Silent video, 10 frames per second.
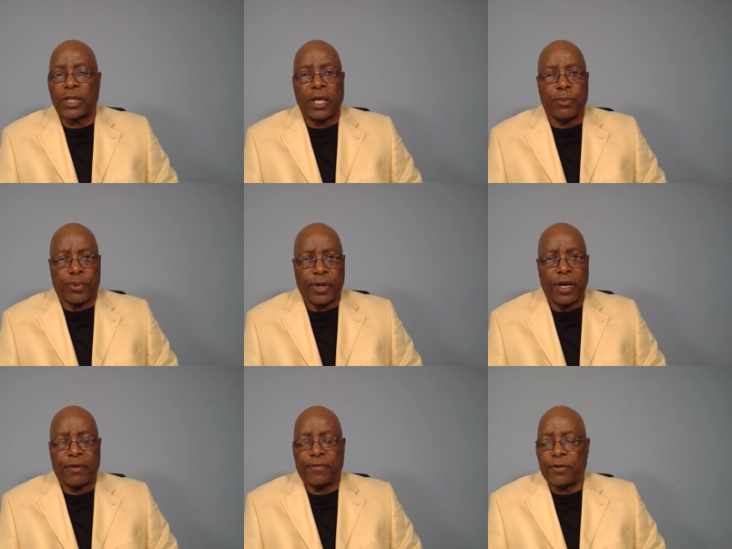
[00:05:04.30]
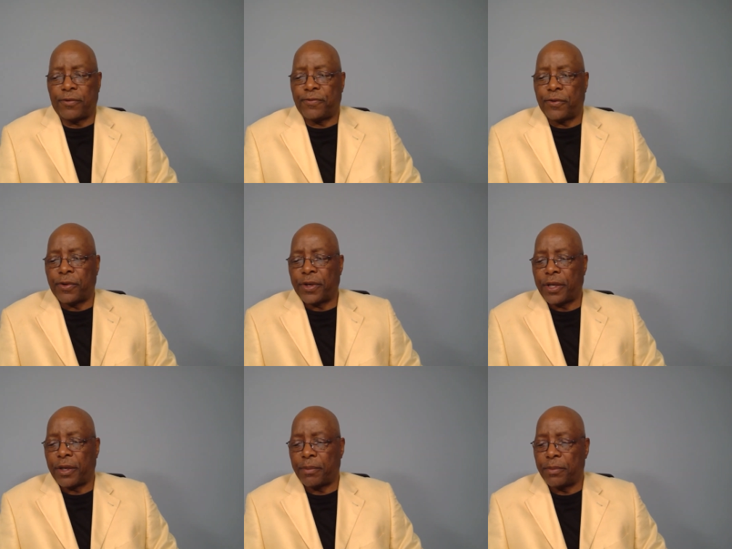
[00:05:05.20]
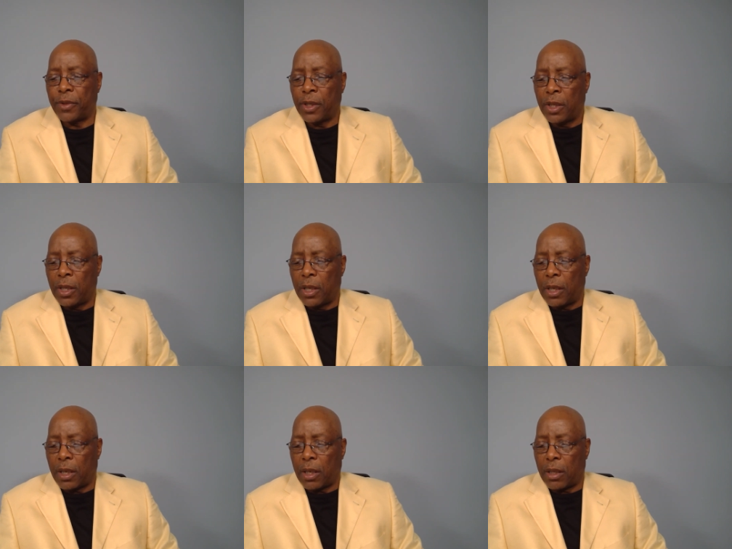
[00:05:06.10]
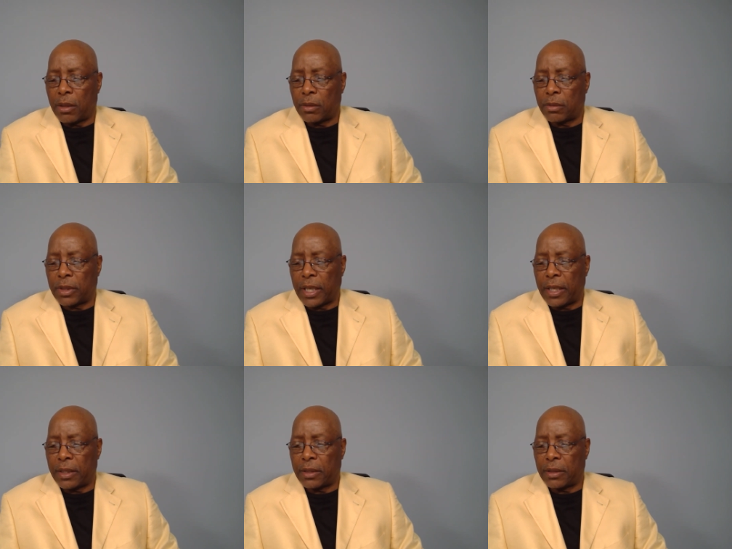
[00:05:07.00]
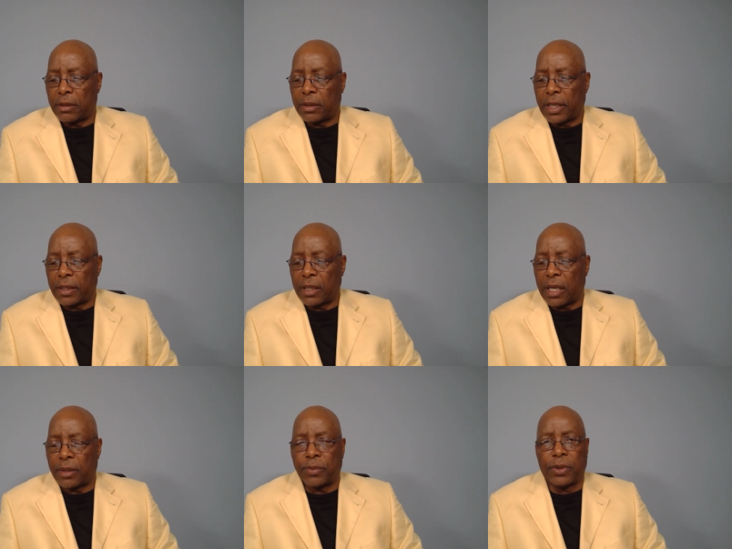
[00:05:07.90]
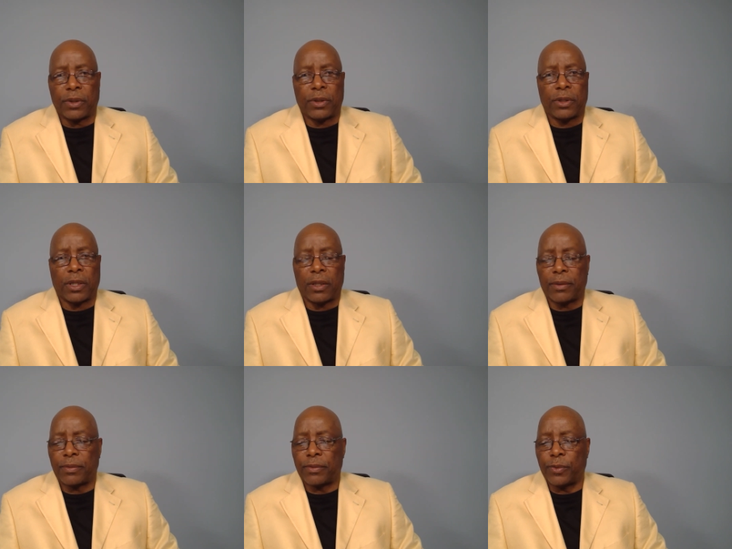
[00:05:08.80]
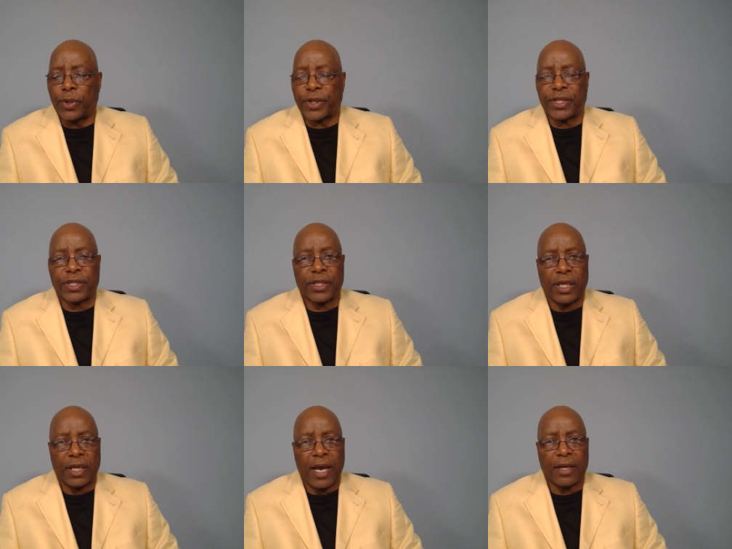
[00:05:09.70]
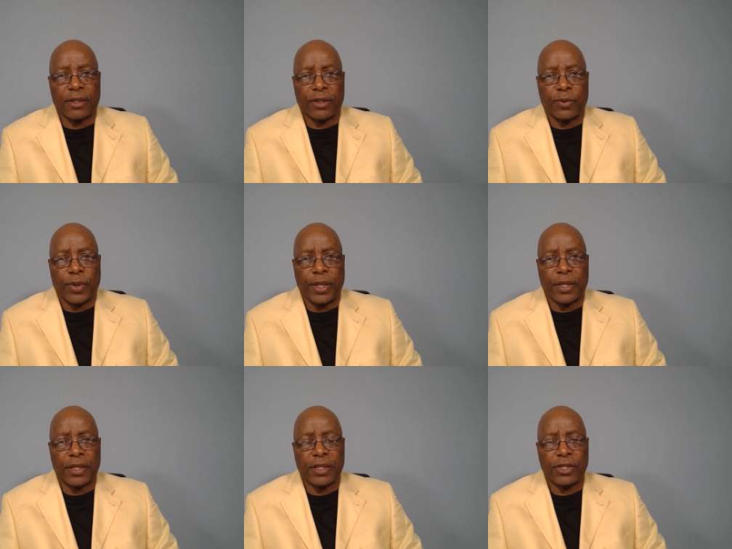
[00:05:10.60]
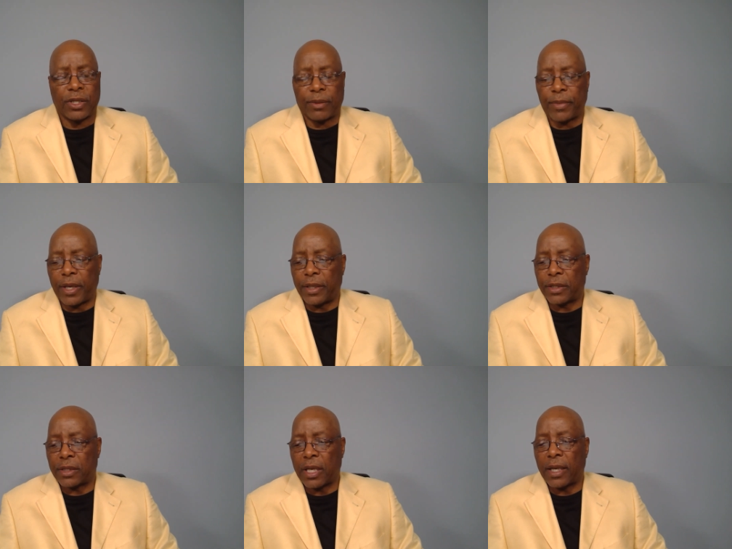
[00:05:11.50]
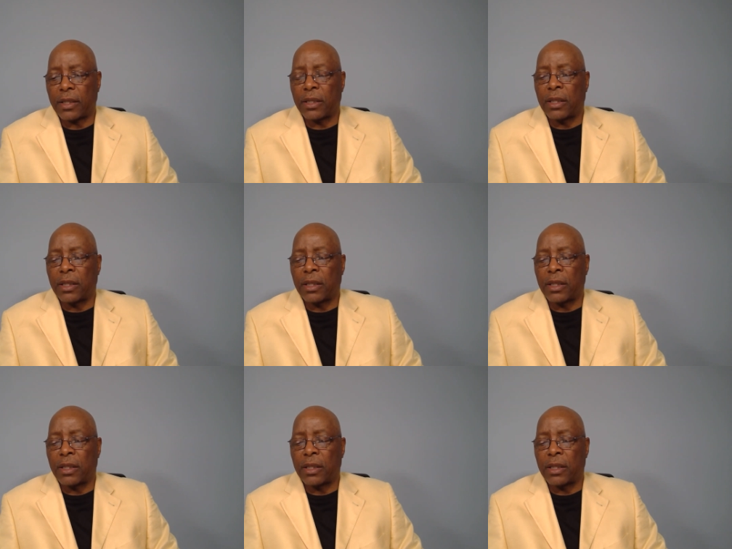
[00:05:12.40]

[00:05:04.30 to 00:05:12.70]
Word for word: stay prayerful for him, uh, that that God will uh, work this thing out in a way that this young man is not